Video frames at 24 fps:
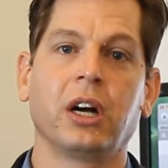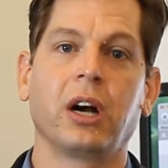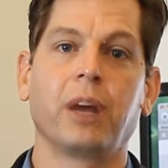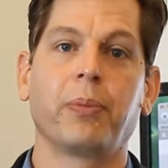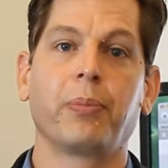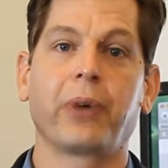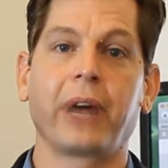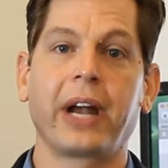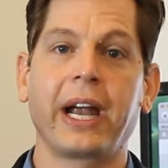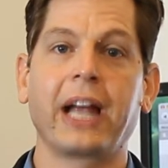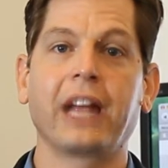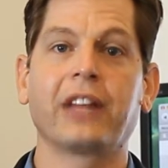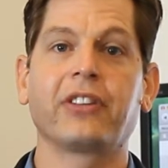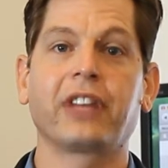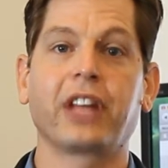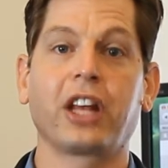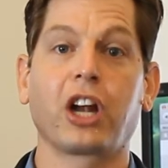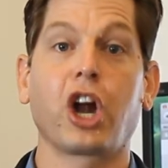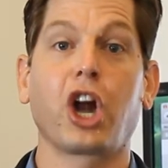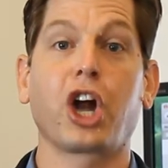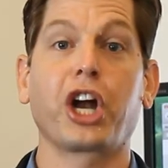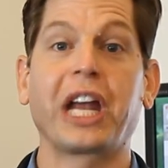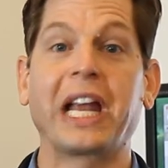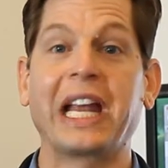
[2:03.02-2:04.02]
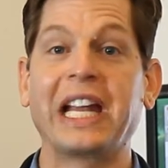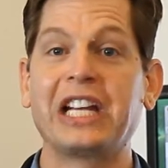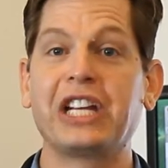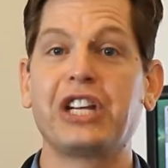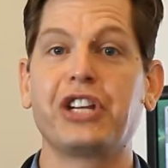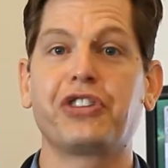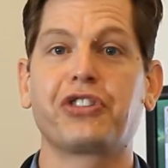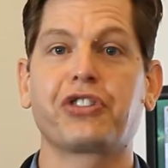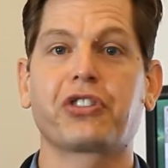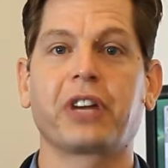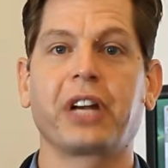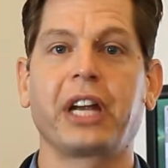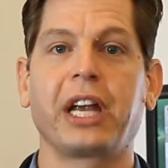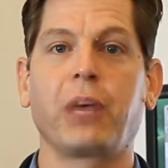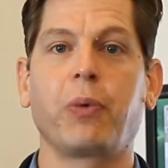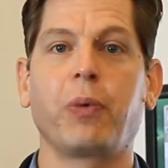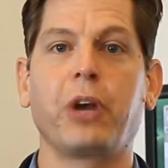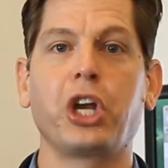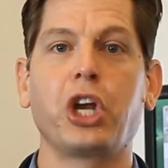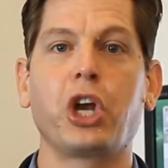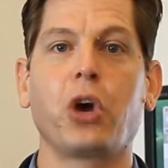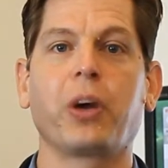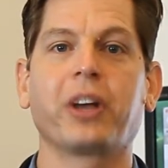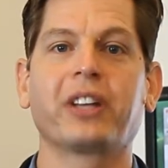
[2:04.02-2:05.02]
brands in our industry.
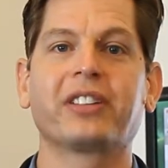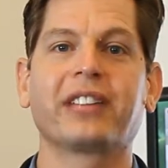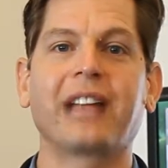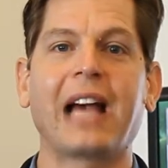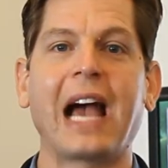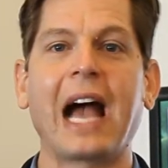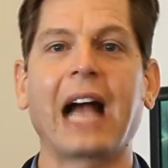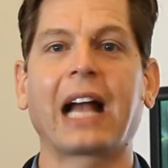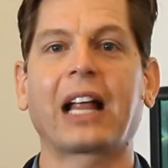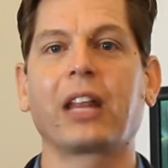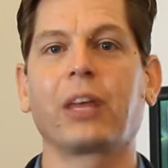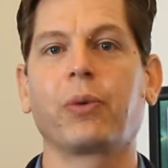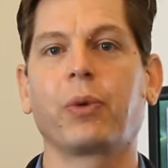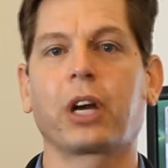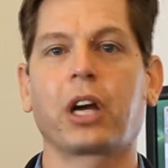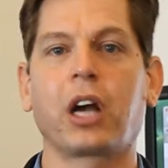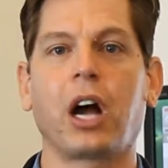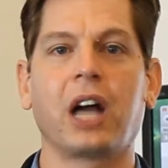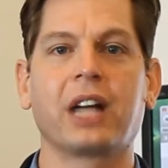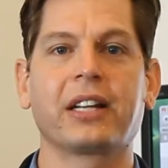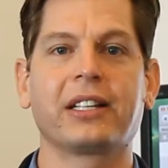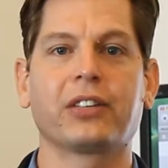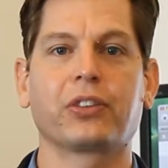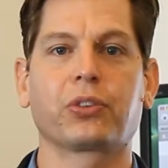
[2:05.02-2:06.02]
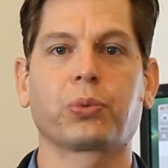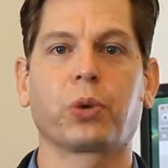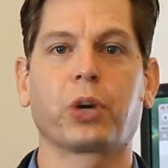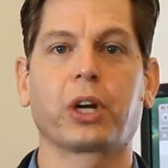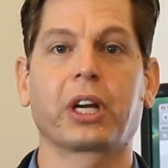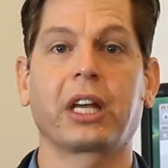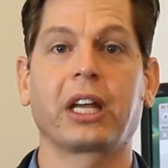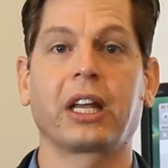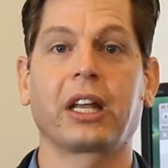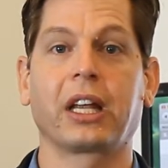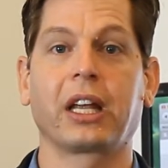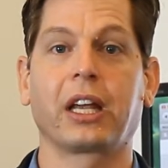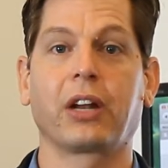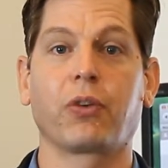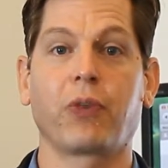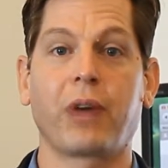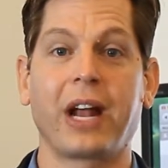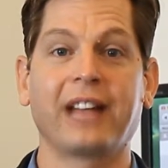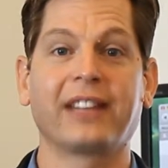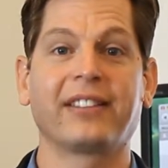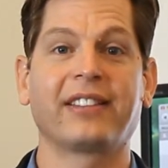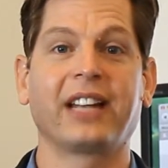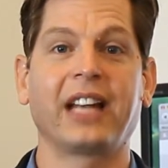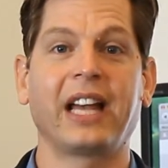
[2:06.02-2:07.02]
We know exactly what content's working and
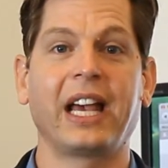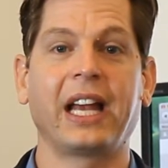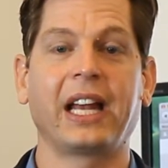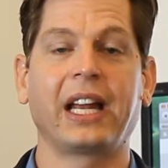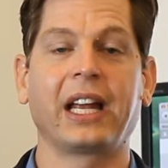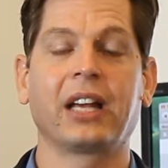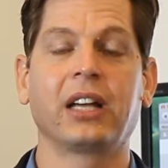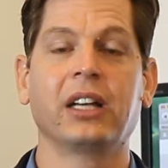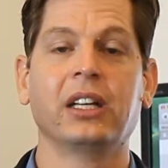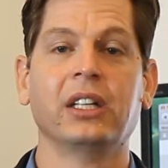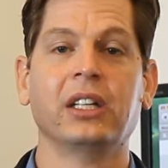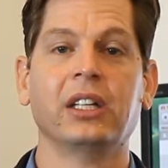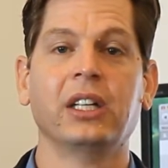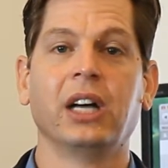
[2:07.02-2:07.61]
resonating.